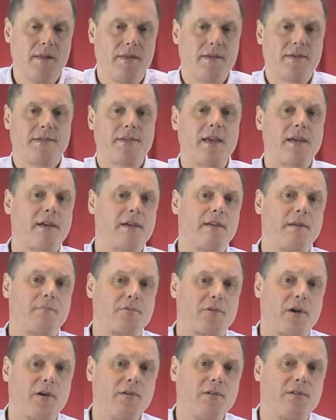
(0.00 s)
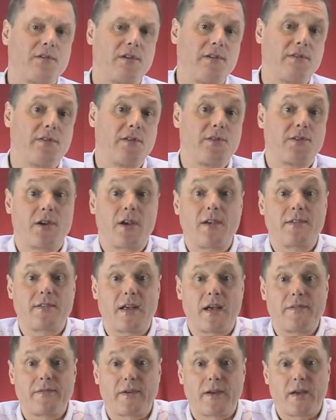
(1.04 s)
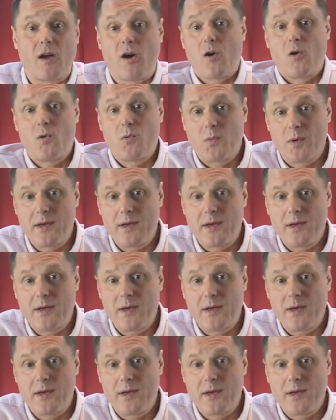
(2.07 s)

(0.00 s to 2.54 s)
The second approach is to just have a whole